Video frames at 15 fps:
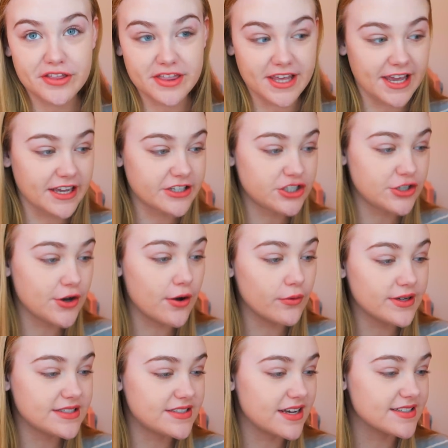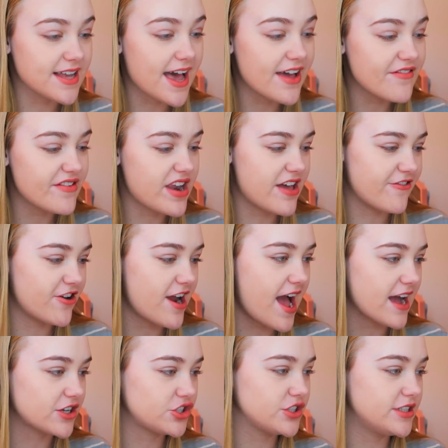thing. She always does. I've never
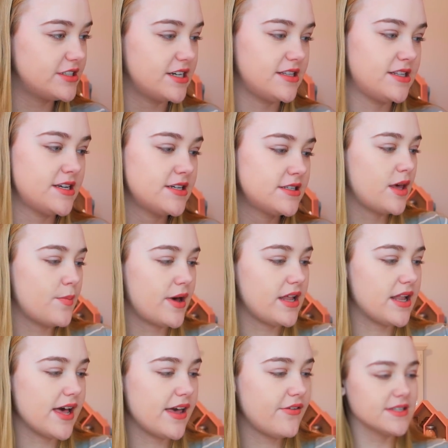actually done this in my life.